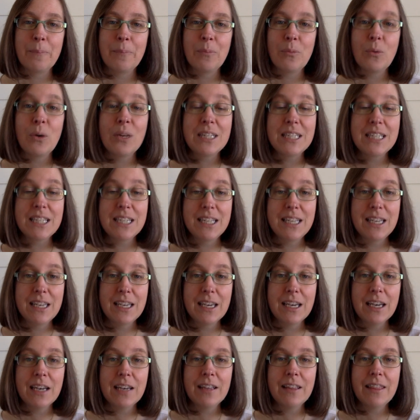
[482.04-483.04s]
Once a
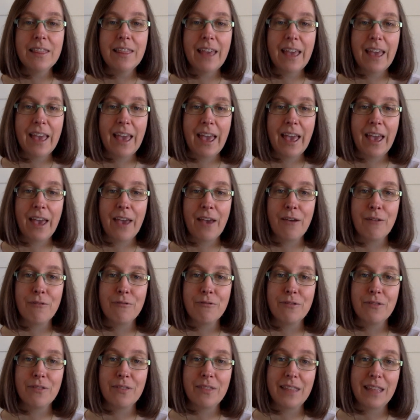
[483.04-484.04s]
year, they have
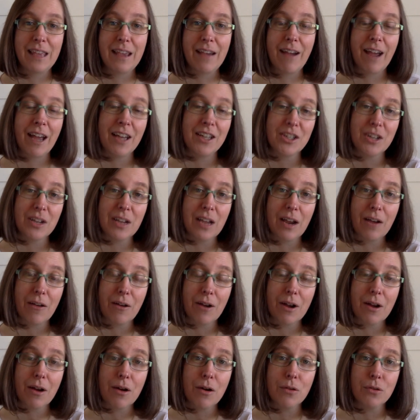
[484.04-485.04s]
their
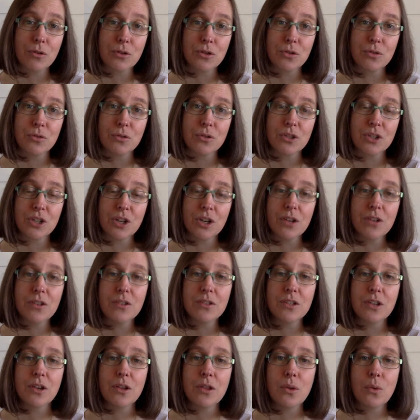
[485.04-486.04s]
agricultural show.
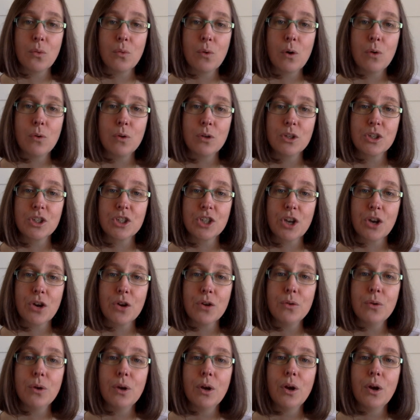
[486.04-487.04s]
So the Walker
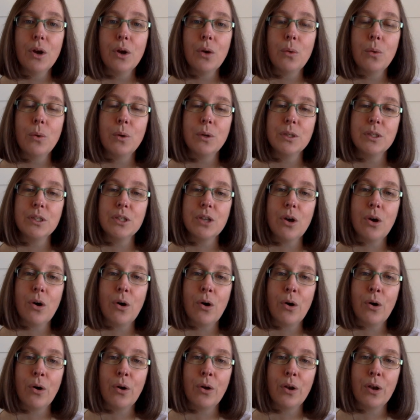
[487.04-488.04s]
show was
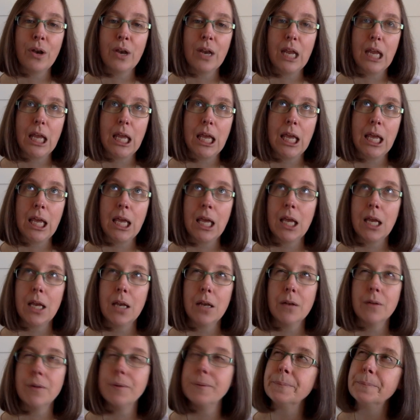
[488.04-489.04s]
on
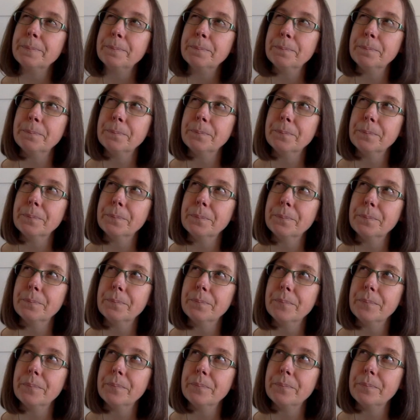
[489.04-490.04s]
in
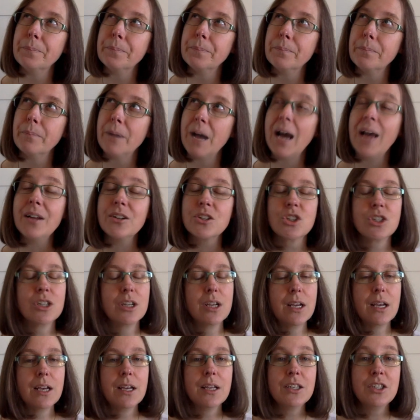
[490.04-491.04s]
March,
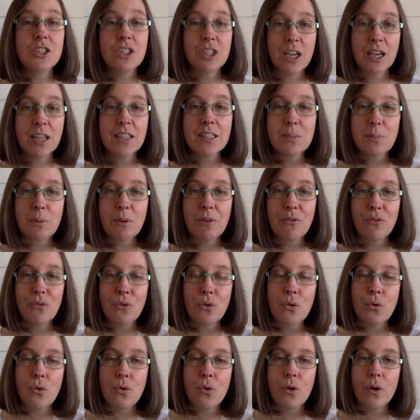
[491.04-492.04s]
just
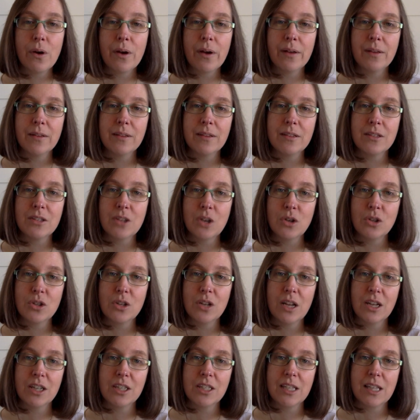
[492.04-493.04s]
before
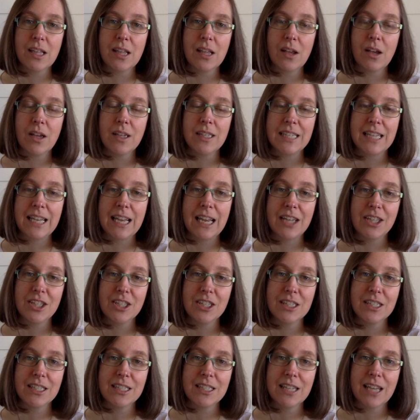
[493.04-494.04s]
social
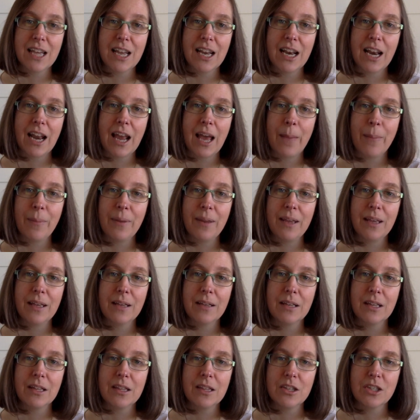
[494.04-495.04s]
isolation started
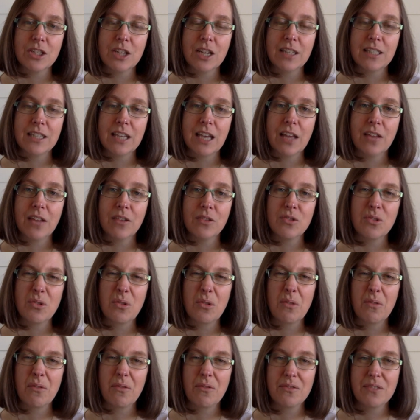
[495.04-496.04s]
happening, the shutdown sort
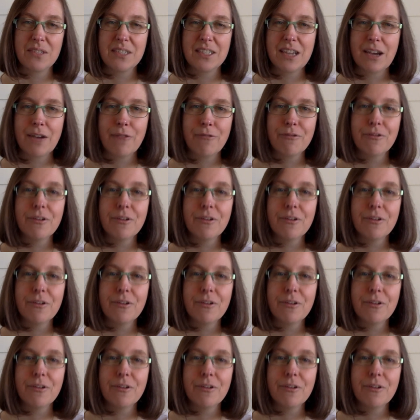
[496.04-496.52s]
of stuff.